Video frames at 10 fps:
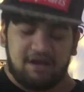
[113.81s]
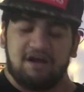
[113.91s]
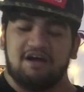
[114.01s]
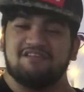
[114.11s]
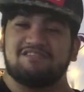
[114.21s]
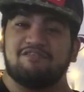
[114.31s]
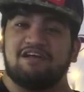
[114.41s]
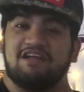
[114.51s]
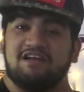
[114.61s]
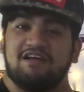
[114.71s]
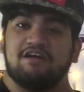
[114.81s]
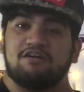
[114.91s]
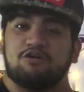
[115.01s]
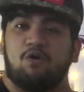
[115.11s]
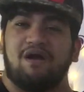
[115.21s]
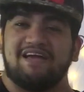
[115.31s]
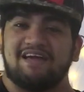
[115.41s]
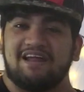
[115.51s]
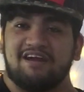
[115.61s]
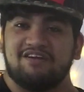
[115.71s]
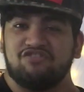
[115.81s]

uh, is a very toy grade